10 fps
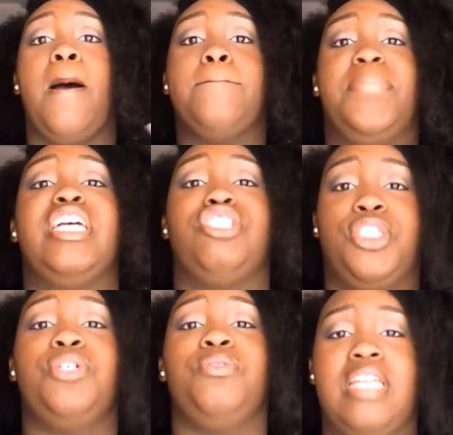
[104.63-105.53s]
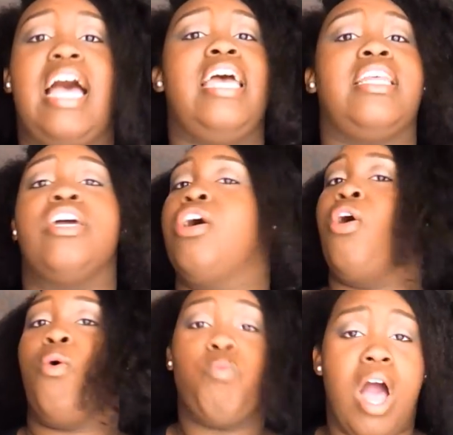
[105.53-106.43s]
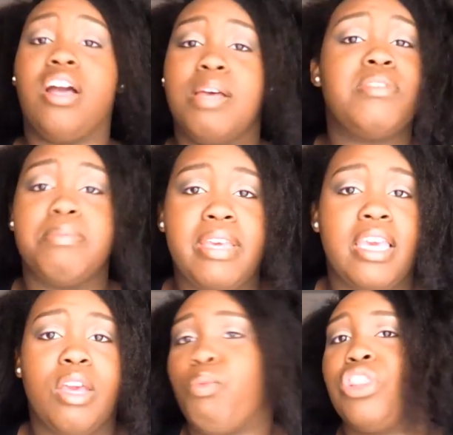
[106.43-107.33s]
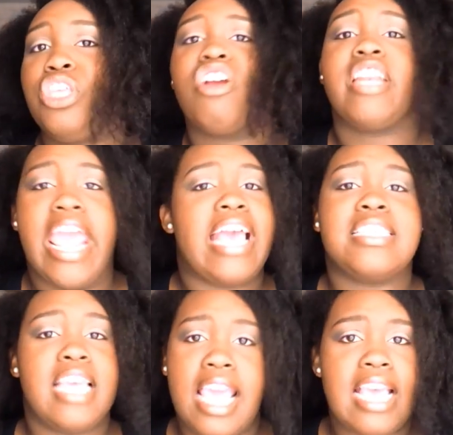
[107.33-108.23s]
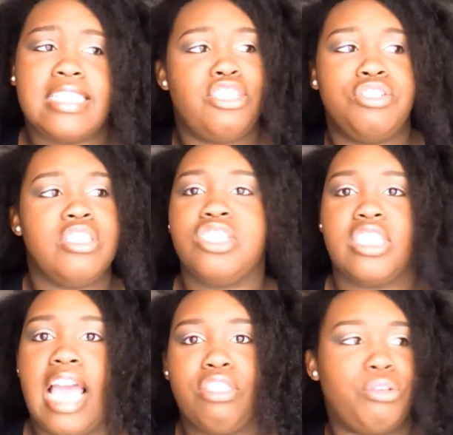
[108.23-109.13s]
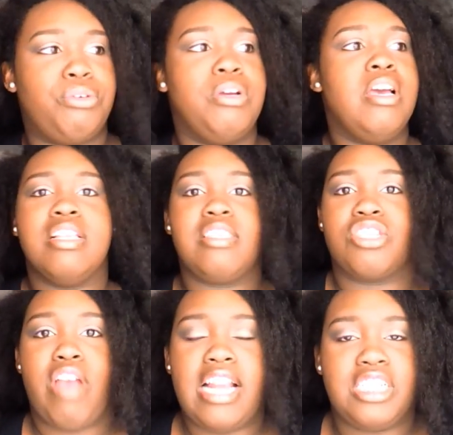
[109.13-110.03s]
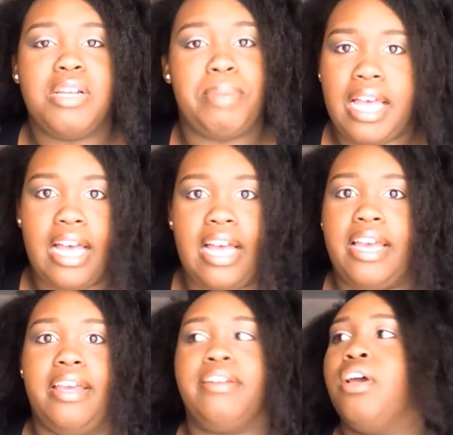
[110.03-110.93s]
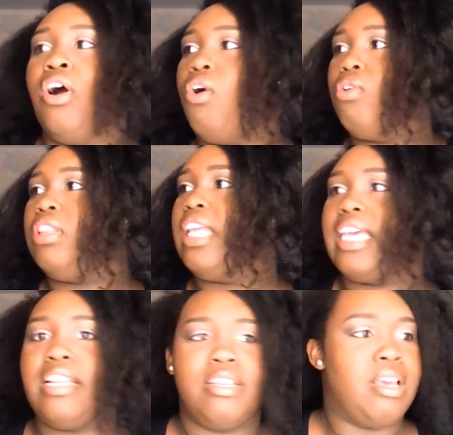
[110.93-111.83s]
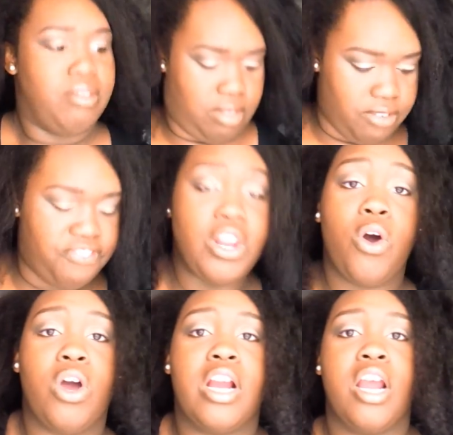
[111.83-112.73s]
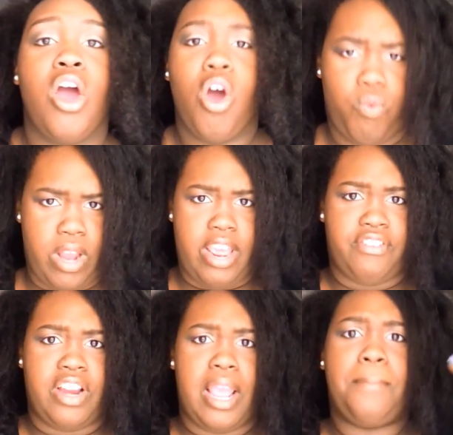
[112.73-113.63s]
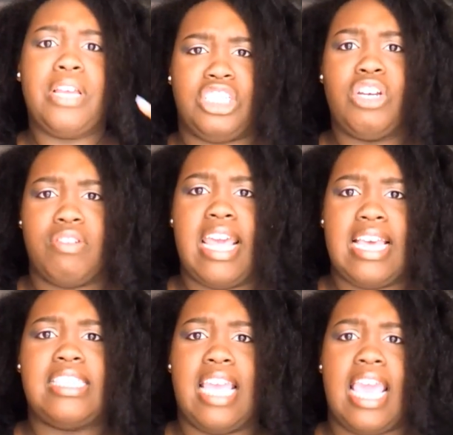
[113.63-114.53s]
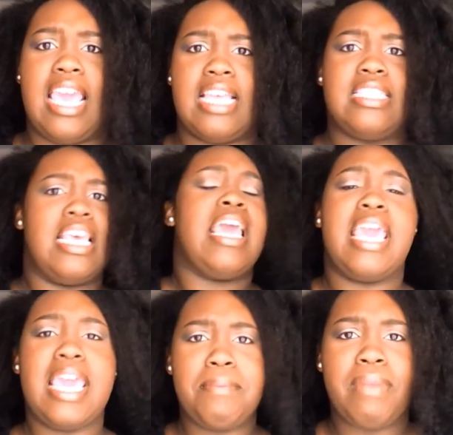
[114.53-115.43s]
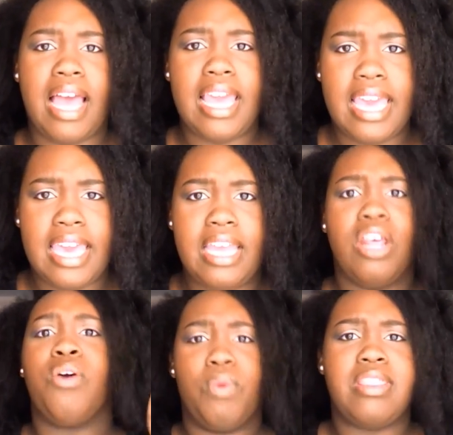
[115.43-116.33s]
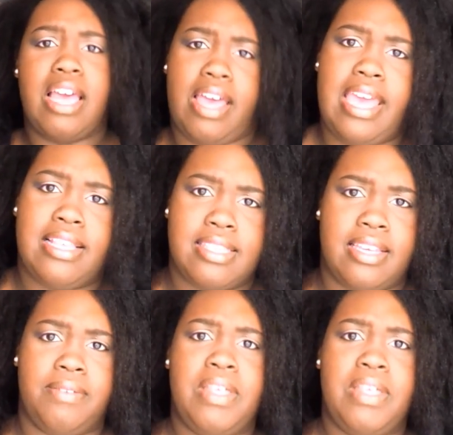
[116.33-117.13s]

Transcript: But do not walk up to me with your nasty hands that you just got through scratching your behind, licking the floor, or whatever, and put your nasty hands in my head without asking.